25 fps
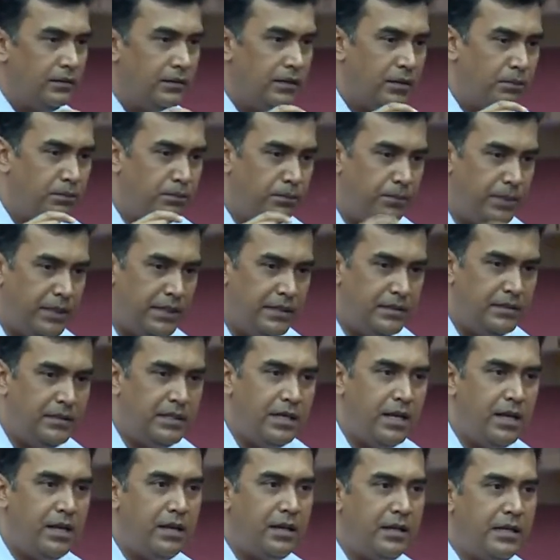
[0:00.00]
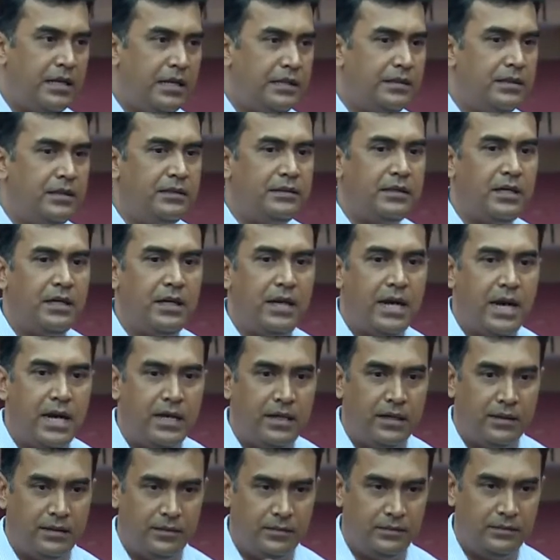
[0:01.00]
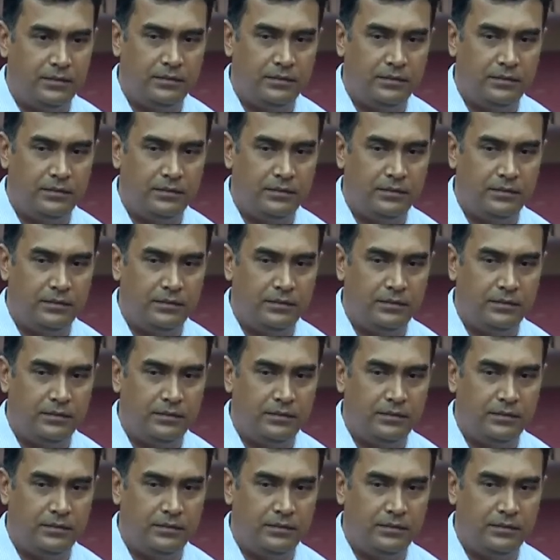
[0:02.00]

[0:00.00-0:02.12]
the PCR reagents are added